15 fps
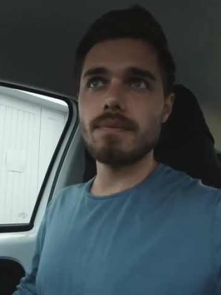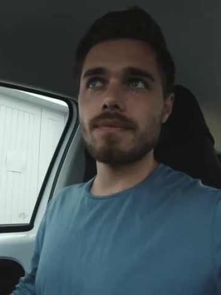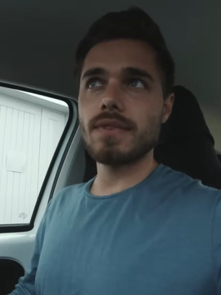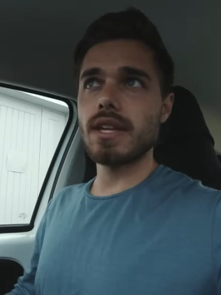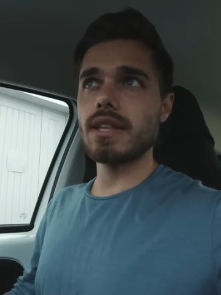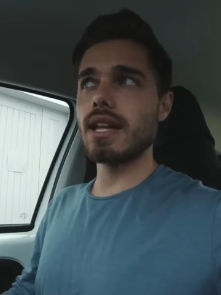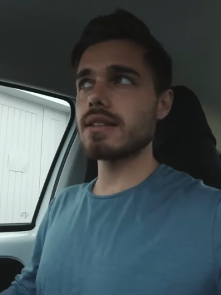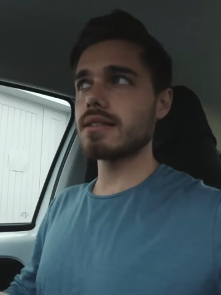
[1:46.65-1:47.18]

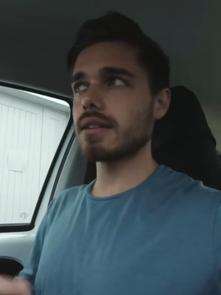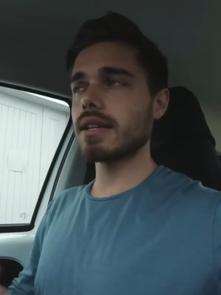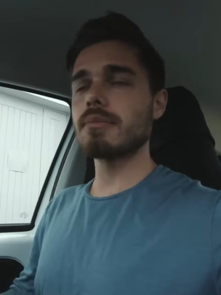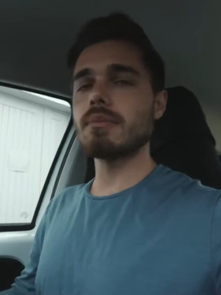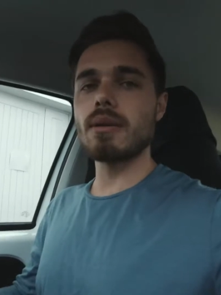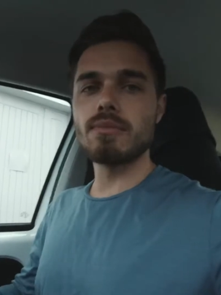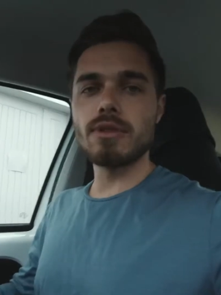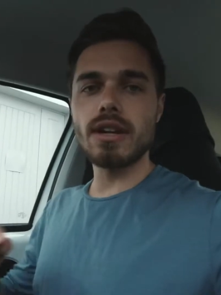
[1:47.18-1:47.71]
and that's like
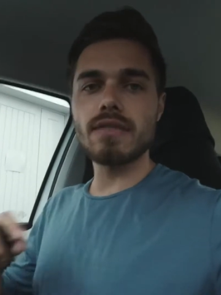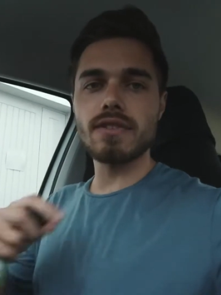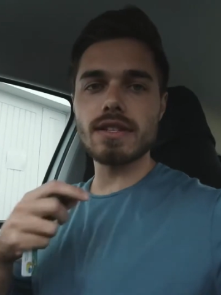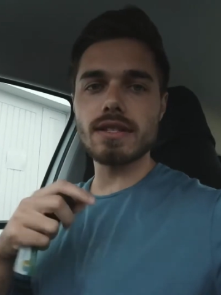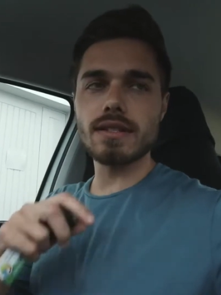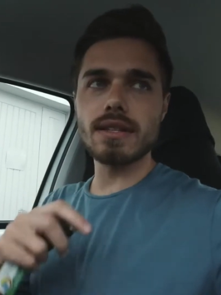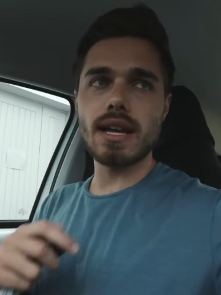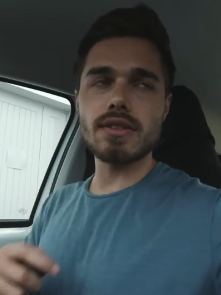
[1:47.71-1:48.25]
my breakfast
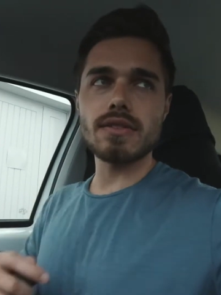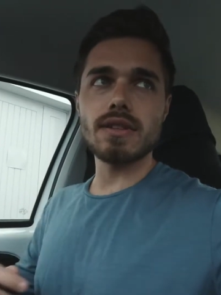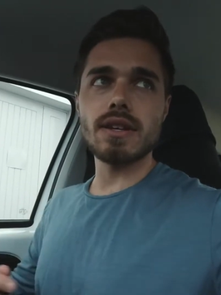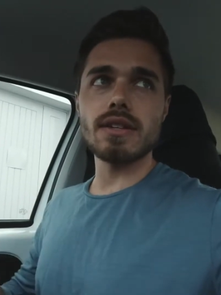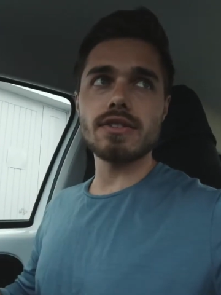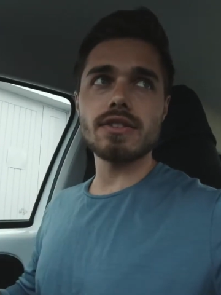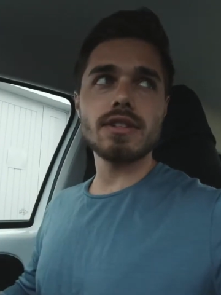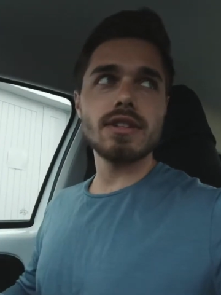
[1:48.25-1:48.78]
slash lunch.